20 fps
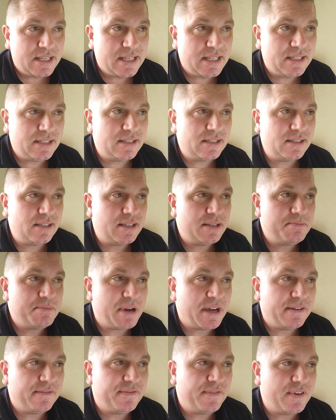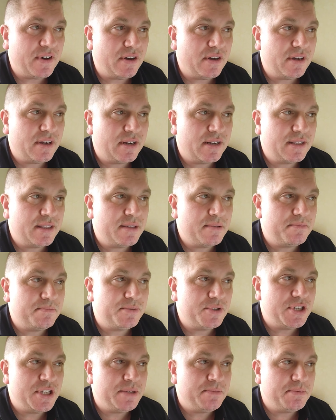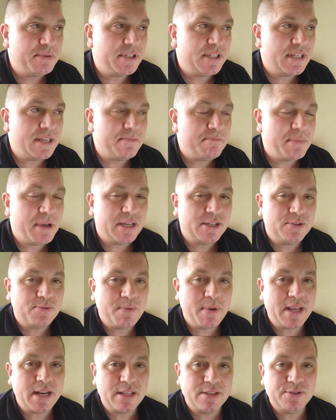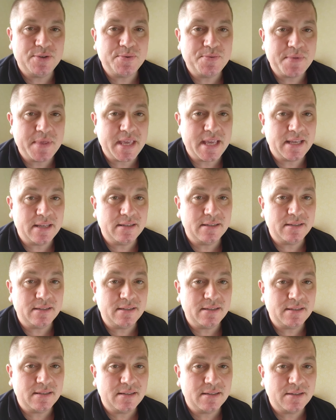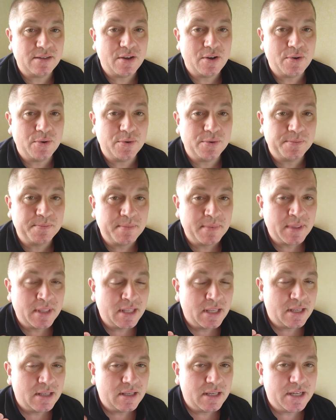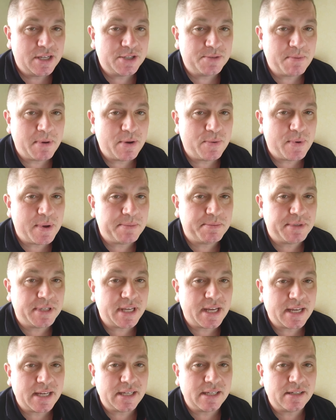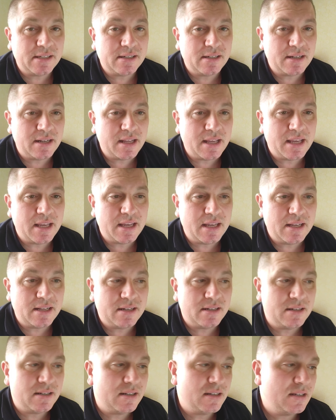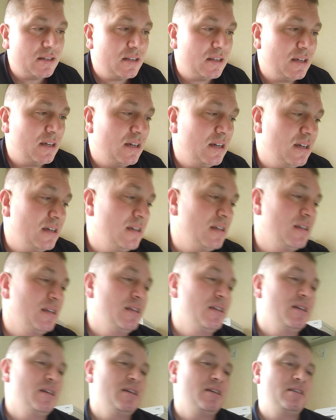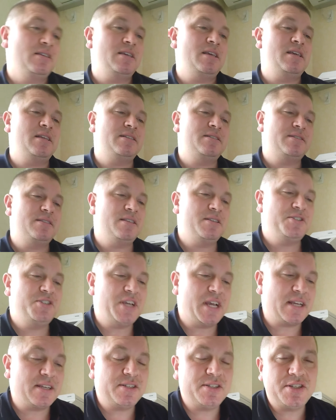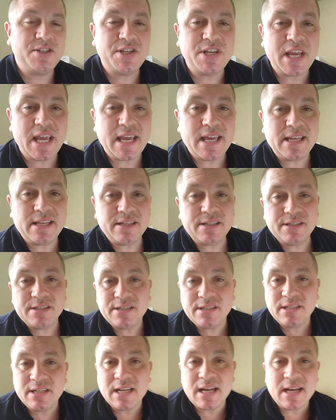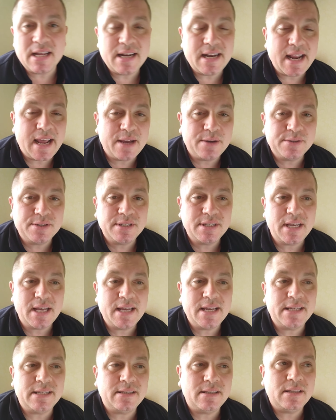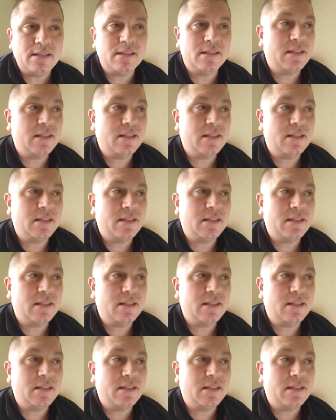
easily by far the cheapest and best way to do things. So here's my website, and it's the jexchange.now.site.